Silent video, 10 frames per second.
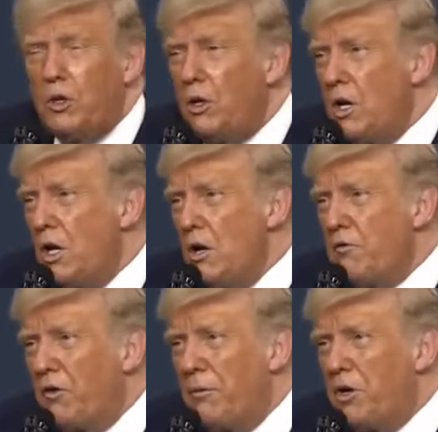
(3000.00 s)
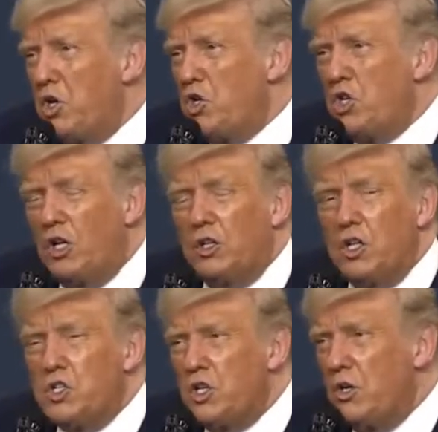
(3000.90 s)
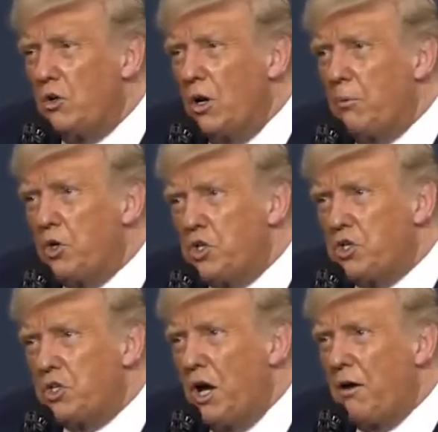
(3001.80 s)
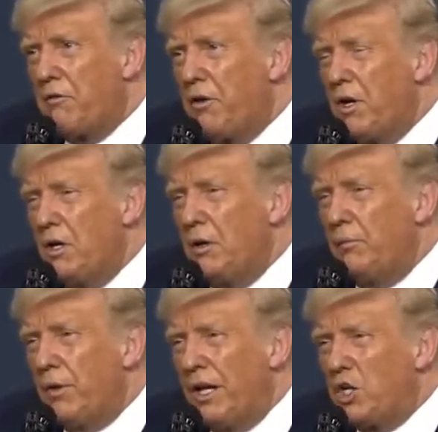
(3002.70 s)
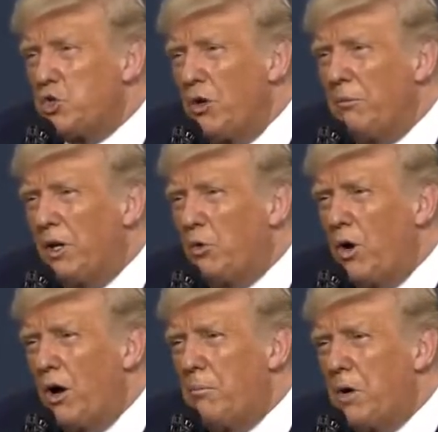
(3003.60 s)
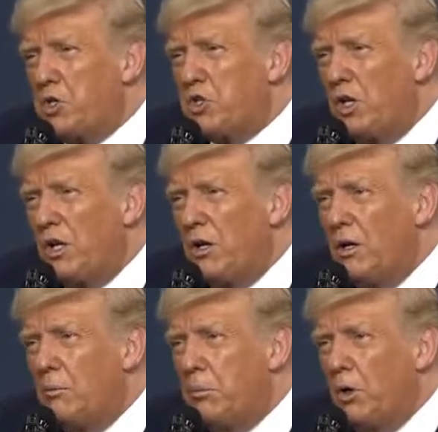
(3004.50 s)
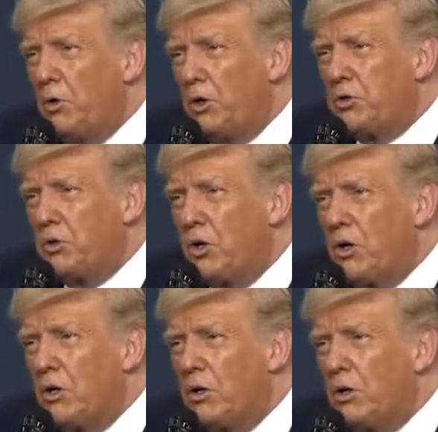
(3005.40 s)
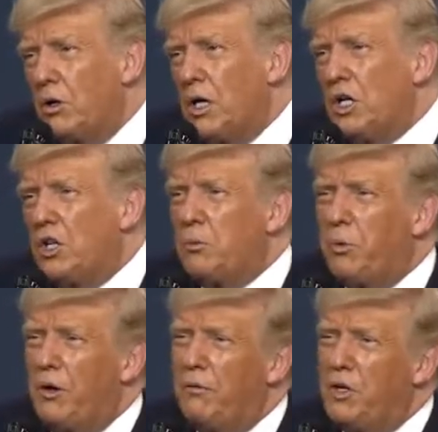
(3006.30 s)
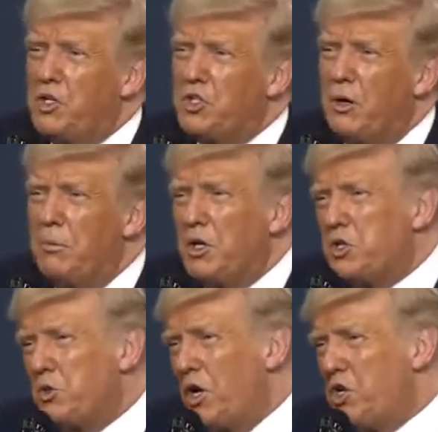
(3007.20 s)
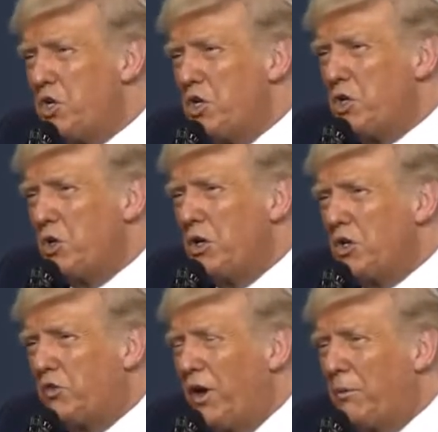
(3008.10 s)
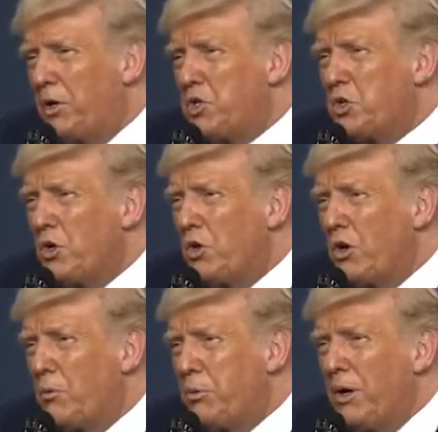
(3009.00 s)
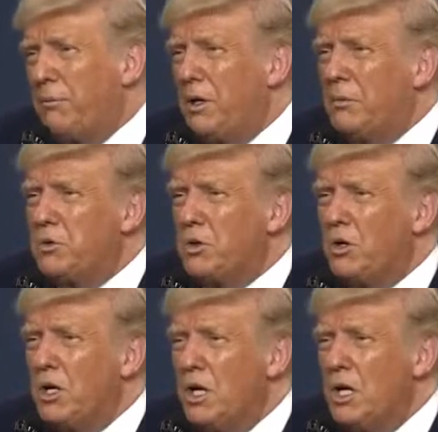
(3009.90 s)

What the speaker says: the Freeman-Sheldon syndrome, which is tough, an extremely rare muscle and bone disorder. Under the previous administration, Julia's family saw their premiums on